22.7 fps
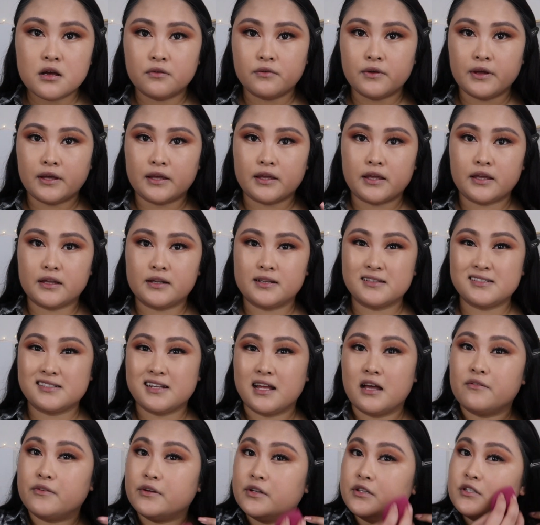Like it's
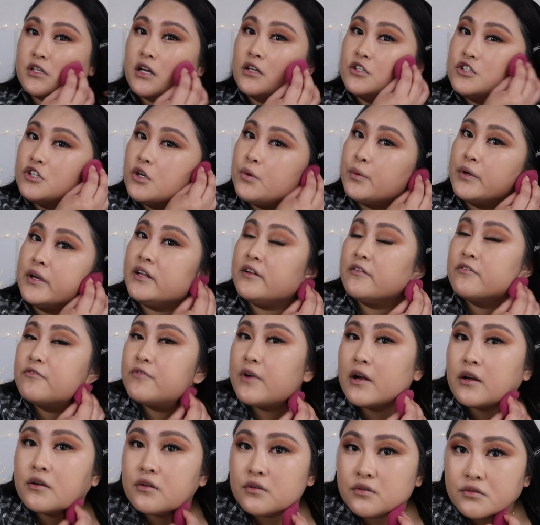not showing any
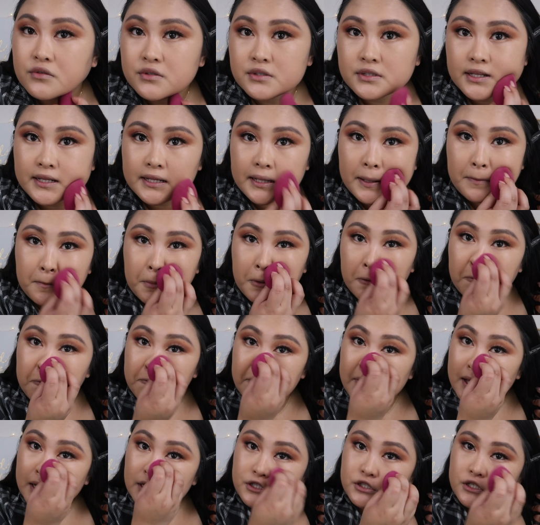freckles, any
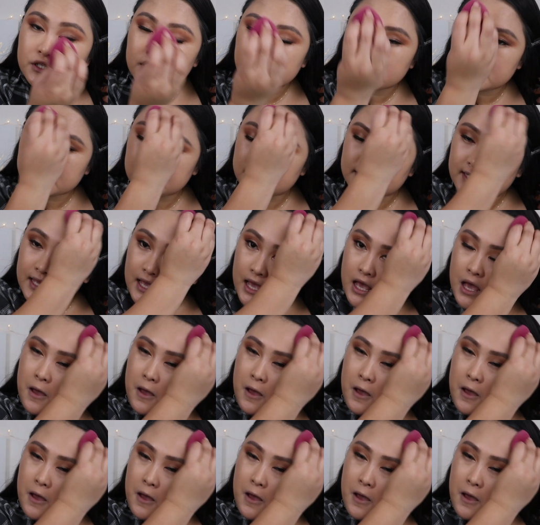imperfections,